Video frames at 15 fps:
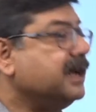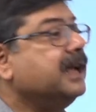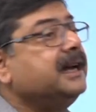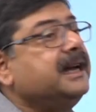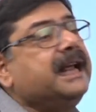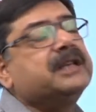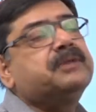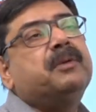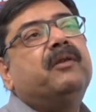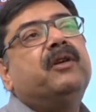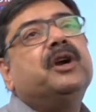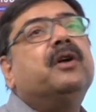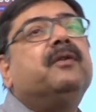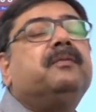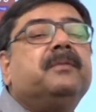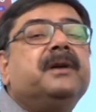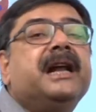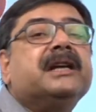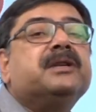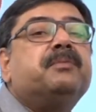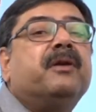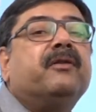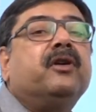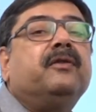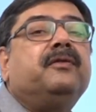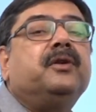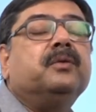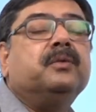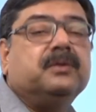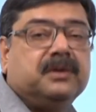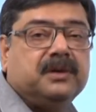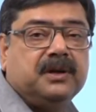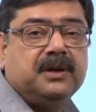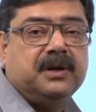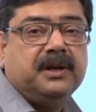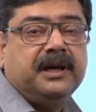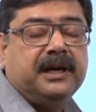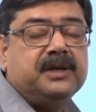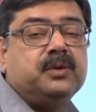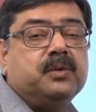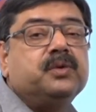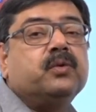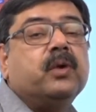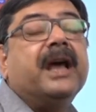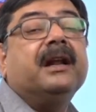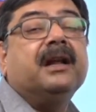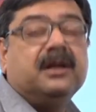Next power of 2 is 2 square.